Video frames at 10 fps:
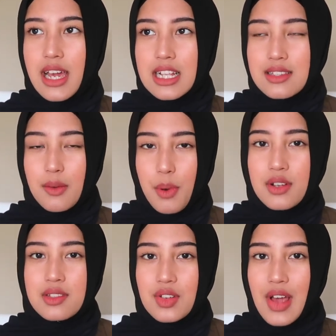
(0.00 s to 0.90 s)
it's
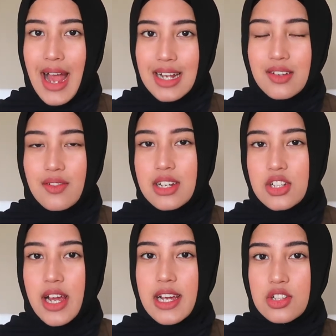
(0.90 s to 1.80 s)
supposed to actively
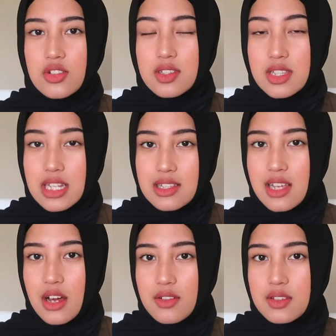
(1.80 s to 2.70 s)
change your skin
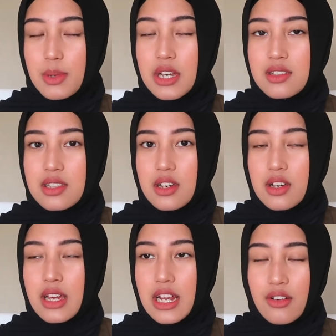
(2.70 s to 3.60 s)
cells because
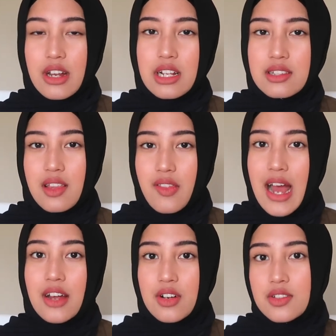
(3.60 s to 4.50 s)
the ingredients are
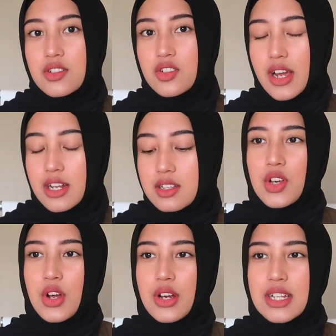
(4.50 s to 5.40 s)
that concentrated.
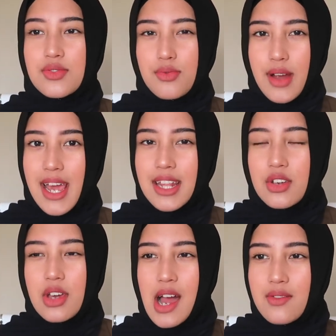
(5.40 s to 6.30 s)
So it's rare
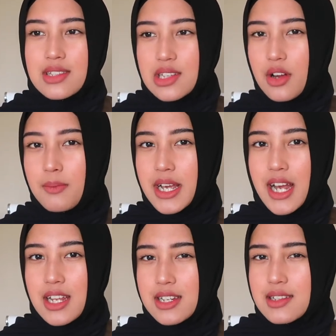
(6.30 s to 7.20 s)
that you have a serum that
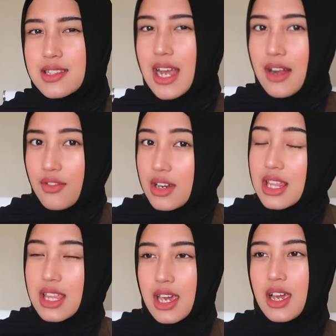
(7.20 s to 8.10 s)
kind of does
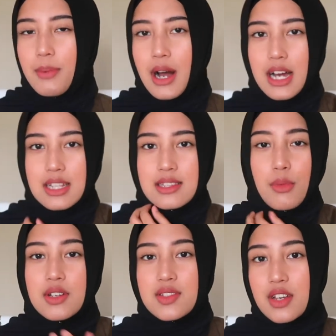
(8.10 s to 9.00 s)
everything, but
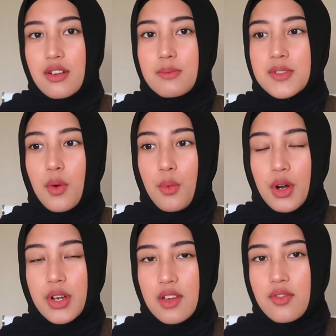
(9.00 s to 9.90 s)
most serums
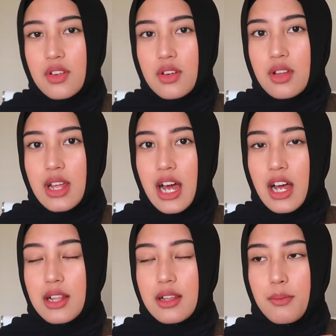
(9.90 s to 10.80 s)
will give you
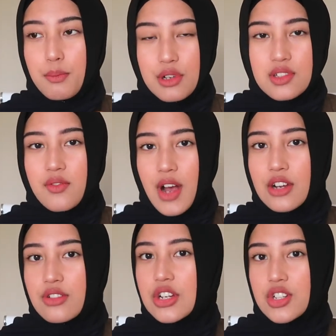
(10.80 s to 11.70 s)
a boost of
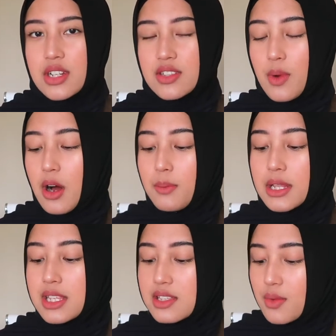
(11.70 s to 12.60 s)
hydration as well.
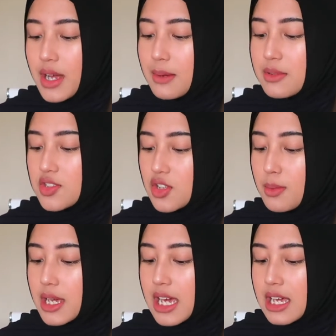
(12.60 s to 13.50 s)
But this one, I'm
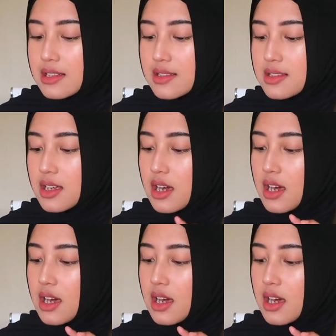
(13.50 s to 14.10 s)
assuming, is